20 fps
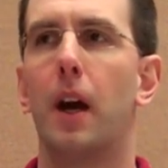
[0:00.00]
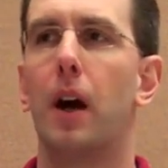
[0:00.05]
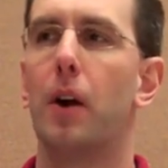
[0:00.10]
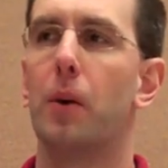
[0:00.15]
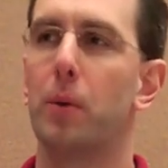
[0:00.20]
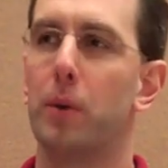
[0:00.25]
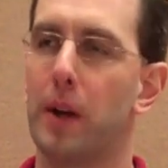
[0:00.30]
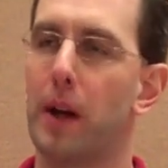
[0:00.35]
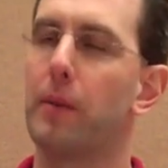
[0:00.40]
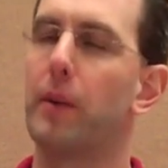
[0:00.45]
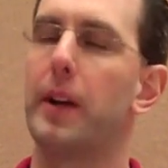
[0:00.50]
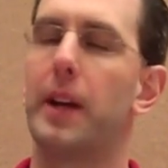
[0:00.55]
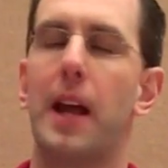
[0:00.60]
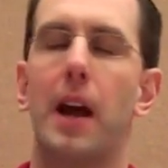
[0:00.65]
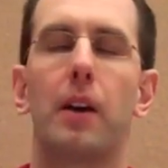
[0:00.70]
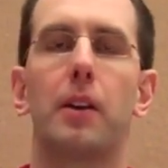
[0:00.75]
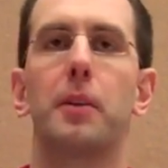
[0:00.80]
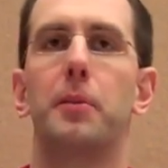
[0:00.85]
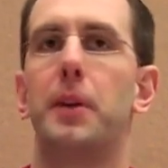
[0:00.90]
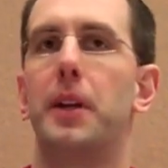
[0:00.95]
We're not right
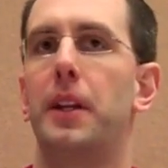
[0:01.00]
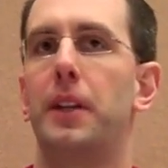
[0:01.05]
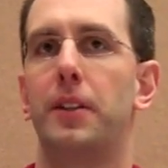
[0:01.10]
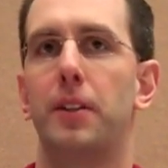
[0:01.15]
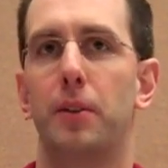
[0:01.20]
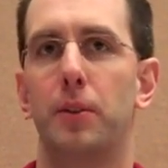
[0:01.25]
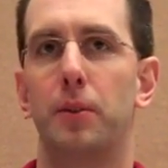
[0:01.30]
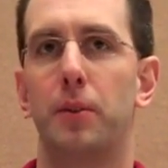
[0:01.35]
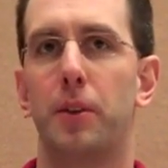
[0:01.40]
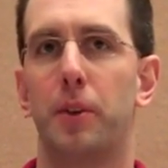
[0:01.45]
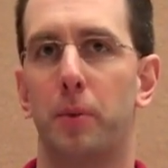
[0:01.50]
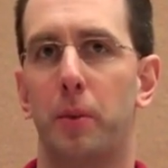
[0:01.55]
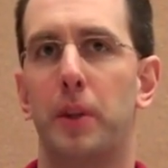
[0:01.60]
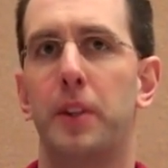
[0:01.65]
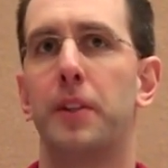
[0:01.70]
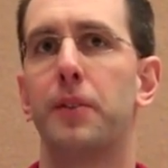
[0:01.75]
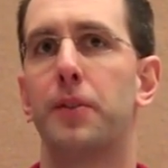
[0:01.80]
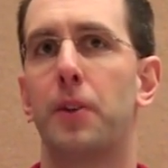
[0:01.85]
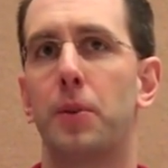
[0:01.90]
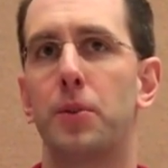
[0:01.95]
now committing to when
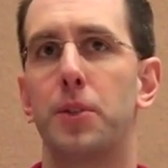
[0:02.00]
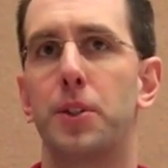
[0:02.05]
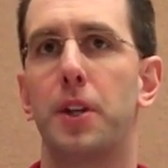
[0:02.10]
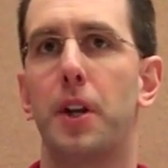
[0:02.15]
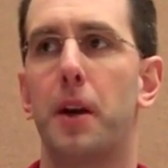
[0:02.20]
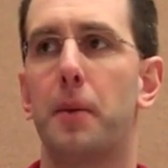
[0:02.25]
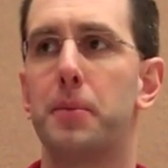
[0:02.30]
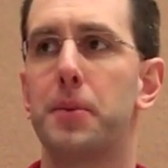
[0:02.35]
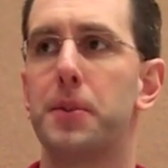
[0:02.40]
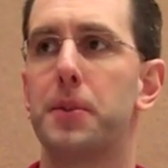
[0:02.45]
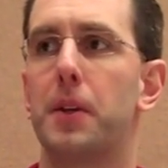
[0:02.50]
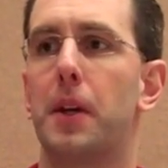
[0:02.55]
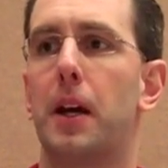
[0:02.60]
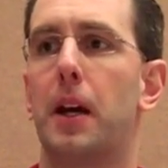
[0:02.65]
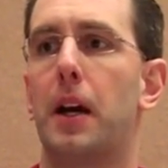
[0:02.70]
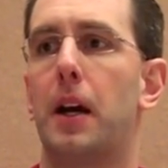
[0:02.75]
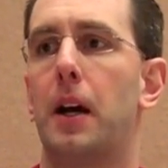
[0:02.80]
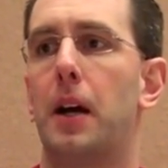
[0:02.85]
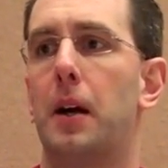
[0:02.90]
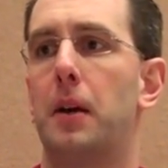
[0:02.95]
the phone ships,
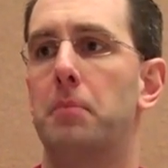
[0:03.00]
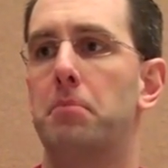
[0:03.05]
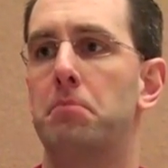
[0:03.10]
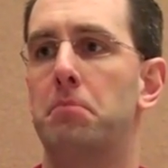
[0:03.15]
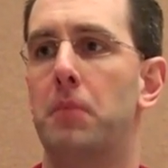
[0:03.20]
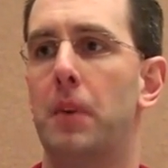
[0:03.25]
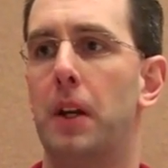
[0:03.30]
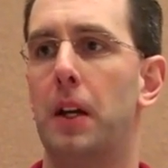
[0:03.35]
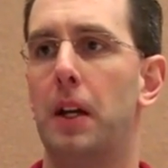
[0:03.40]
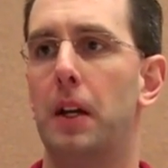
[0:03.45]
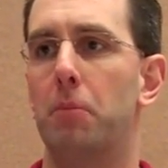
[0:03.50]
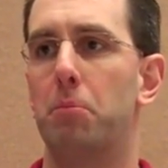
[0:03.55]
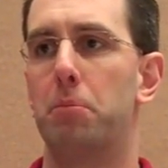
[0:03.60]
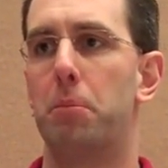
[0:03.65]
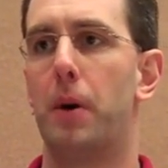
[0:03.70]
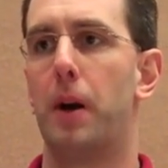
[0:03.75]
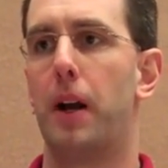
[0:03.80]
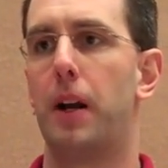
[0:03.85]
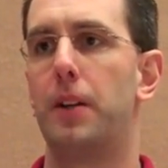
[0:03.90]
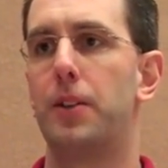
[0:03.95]

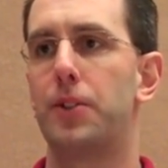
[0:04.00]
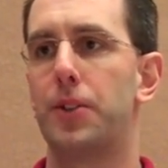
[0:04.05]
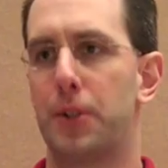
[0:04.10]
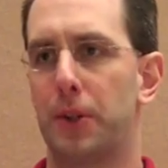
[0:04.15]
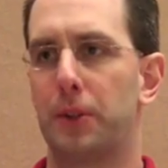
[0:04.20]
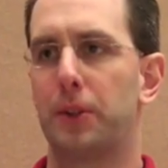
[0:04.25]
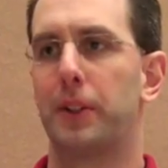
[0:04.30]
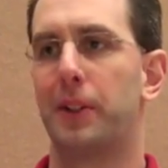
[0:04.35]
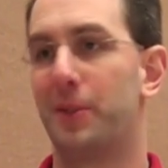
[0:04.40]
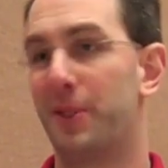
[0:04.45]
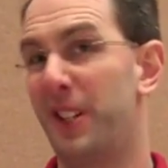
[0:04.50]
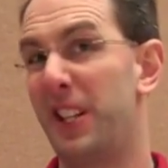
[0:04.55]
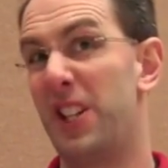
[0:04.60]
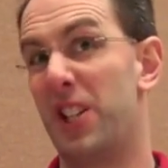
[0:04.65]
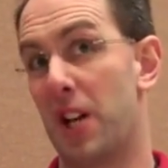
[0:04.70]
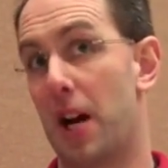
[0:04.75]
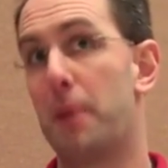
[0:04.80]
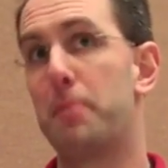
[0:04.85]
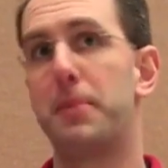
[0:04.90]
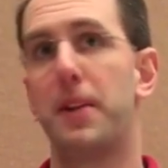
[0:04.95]
but certainly with
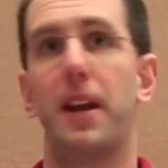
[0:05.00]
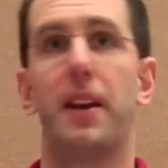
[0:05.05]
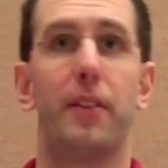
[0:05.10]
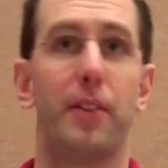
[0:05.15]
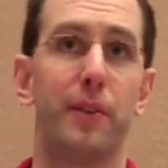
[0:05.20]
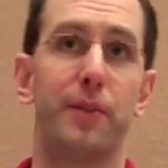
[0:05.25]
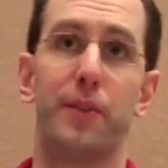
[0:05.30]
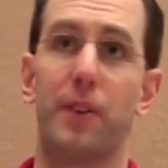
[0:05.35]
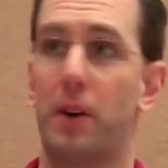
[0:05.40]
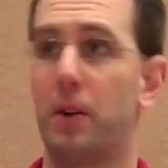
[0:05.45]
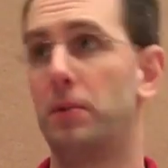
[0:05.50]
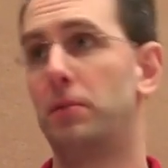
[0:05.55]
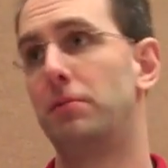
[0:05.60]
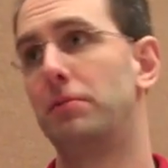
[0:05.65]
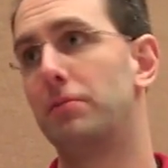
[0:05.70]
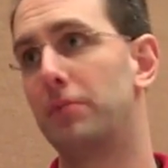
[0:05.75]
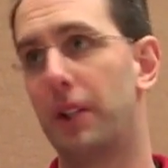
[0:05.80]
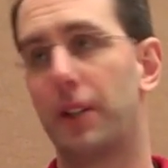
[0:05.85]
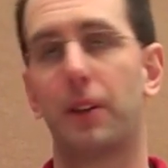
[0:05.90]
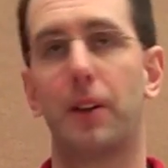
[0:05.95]
each update of the phone,
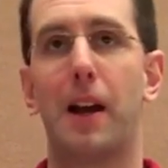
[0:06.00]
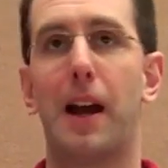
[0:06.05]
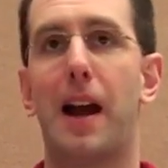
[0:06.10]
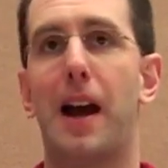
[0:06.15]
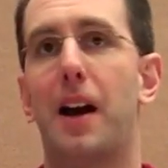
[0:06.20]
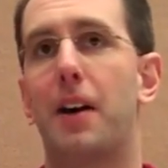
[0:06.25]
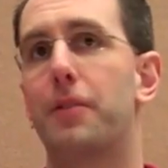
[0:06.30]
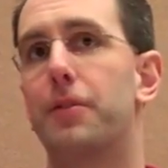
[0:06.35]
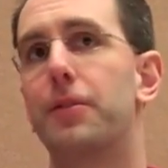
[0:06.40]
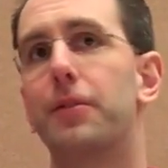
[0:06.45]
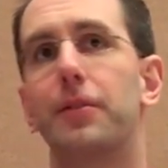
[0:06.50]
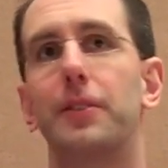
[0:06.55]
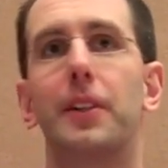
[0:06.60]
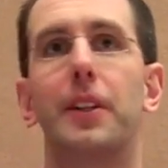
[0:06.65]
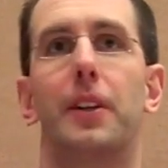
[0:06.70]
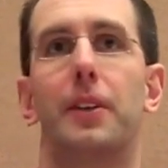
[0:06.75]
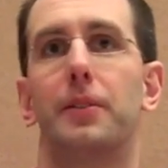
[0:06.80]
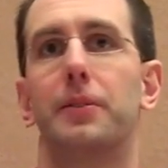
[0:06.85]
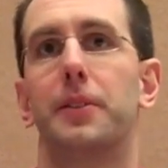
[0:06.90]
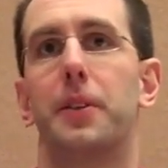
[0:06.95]
it'll have
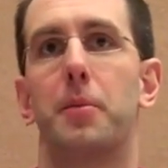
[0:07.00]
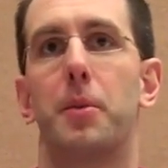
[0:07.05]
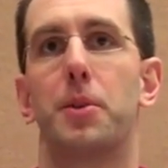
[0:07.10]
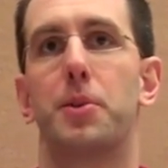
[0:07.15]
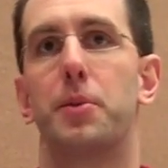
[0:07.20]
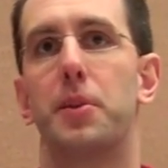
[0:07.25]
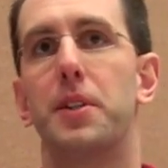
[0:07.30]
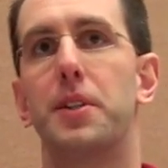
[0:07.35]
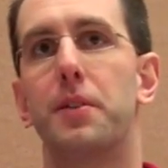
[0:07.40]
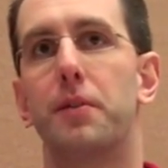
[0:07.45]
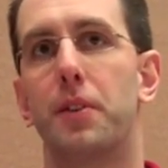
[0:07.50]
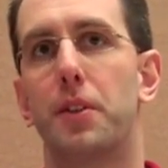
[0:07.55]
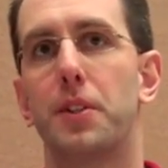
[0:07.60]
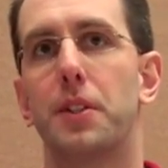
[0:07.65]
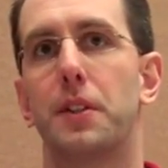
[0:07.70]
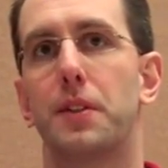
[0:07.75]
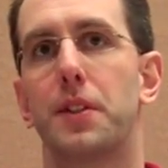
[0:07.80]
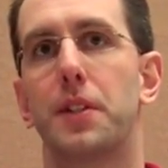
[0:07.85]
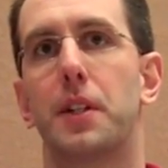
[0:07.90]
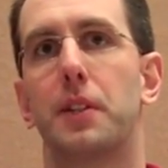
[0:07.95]
the most recent
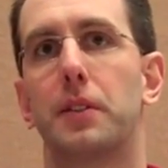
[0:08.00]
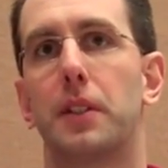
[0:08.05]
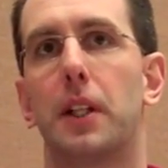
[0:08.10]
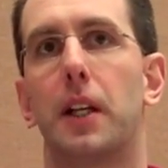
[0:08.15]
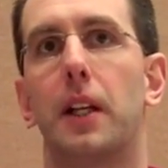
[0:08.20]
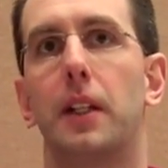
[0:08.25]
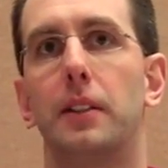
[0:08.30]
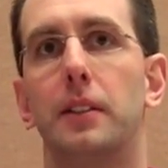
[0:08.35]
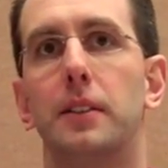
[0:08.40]
version of Silverlight.